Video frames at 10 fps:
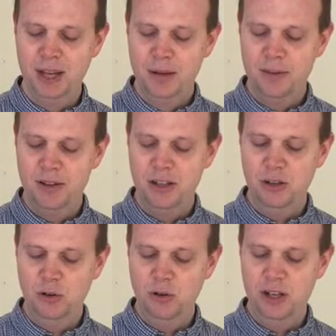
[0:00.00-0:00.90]
but the
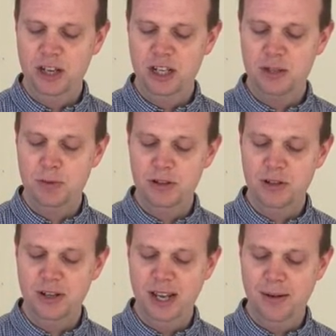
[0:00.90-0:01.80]
Lord has put on
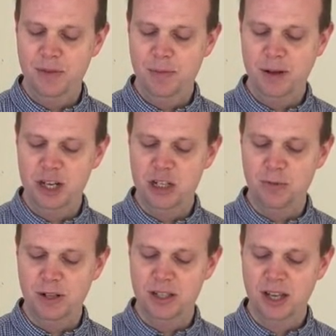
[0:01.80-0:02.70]
him the
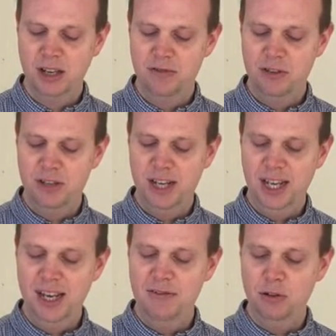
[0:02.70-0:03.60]
punishment for the
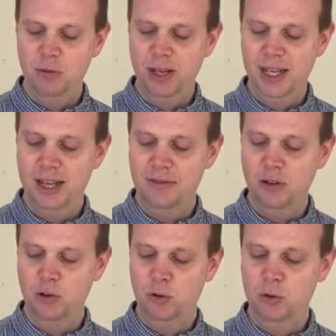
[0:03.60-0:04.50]
evil we have
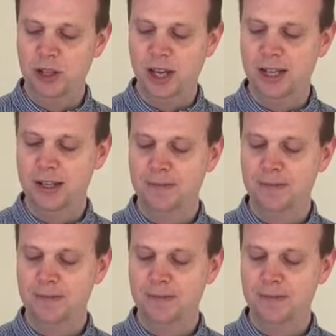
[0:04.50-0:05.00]
all done.